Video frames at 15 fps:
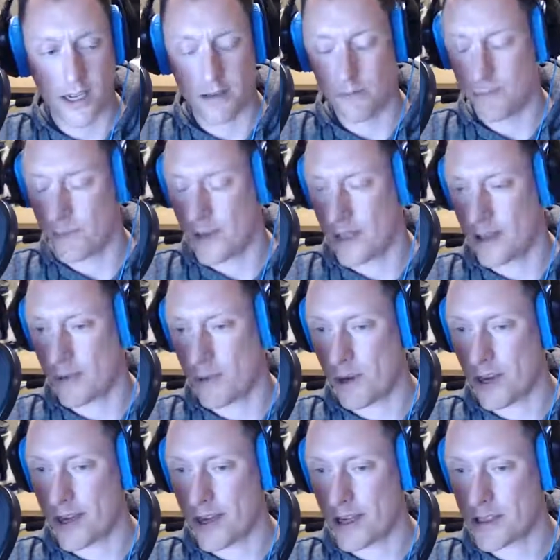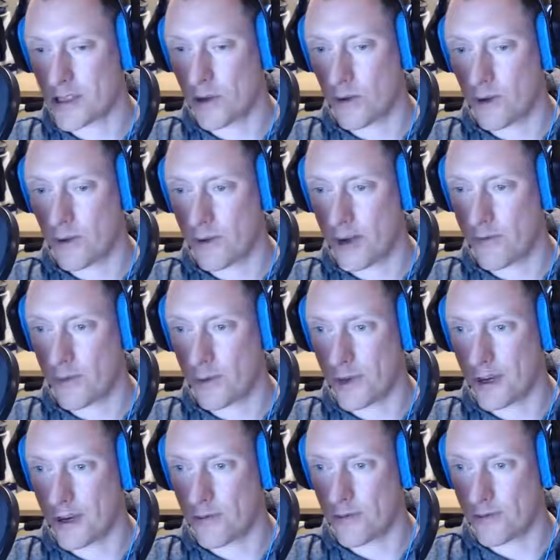getting the podcast going whenever we
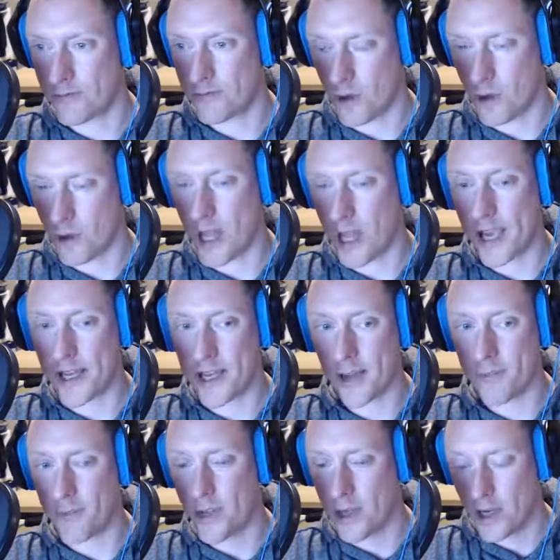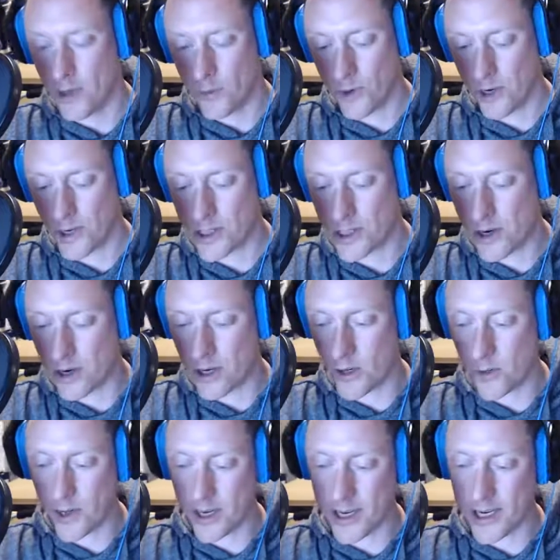kind of all lined up, we're going to start
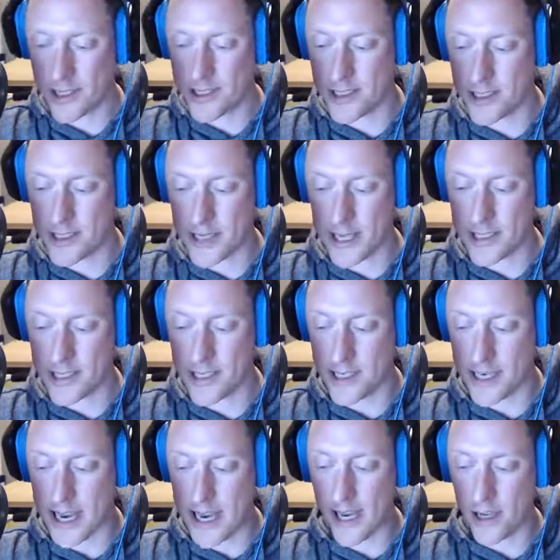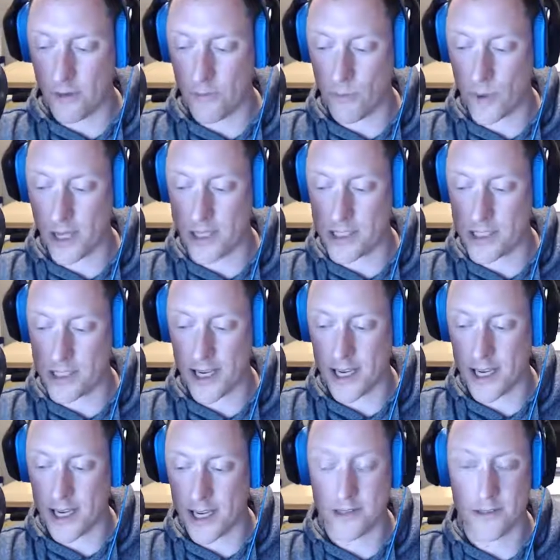doing a set day of Wednesdays.